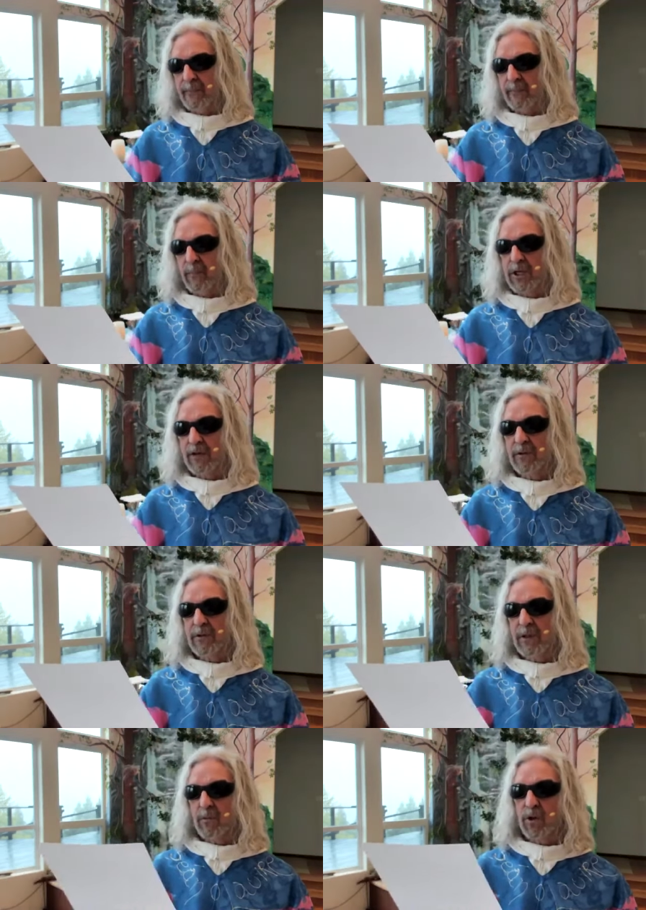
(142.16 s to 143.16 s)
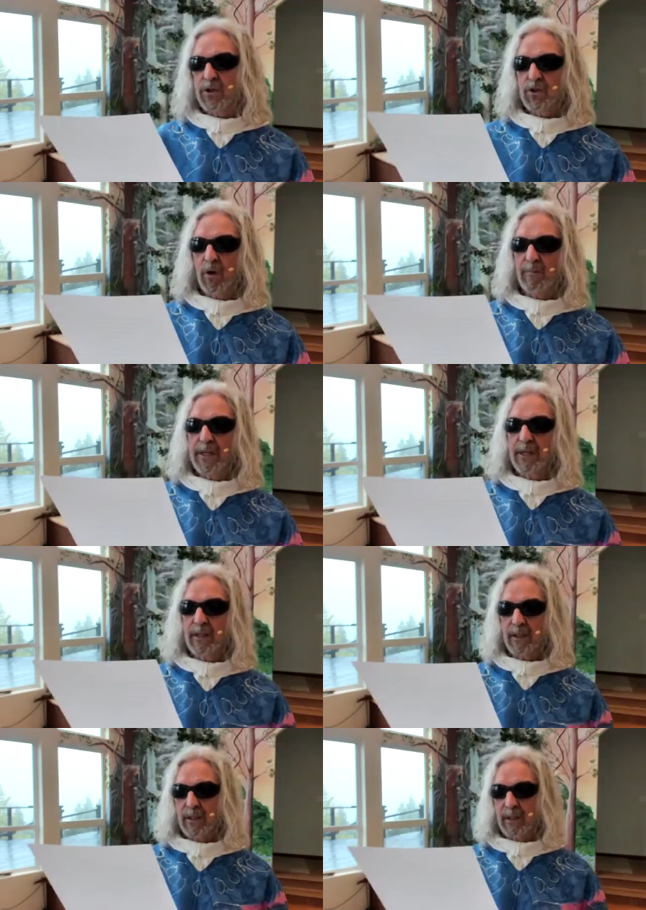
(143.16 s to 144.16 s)
But even with so many,
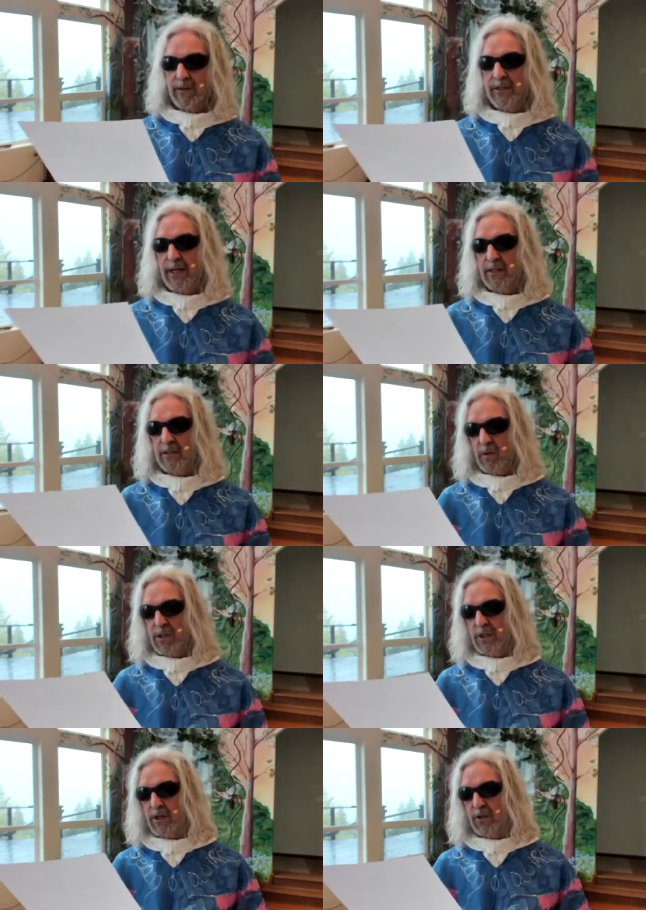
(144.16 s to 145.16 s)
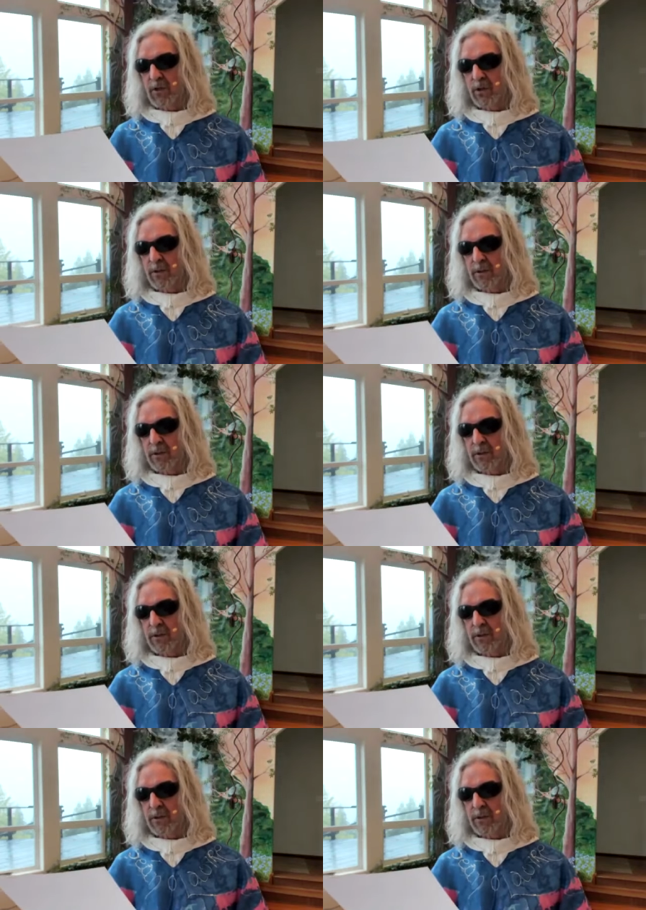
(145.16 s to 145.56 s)
the net was not torn.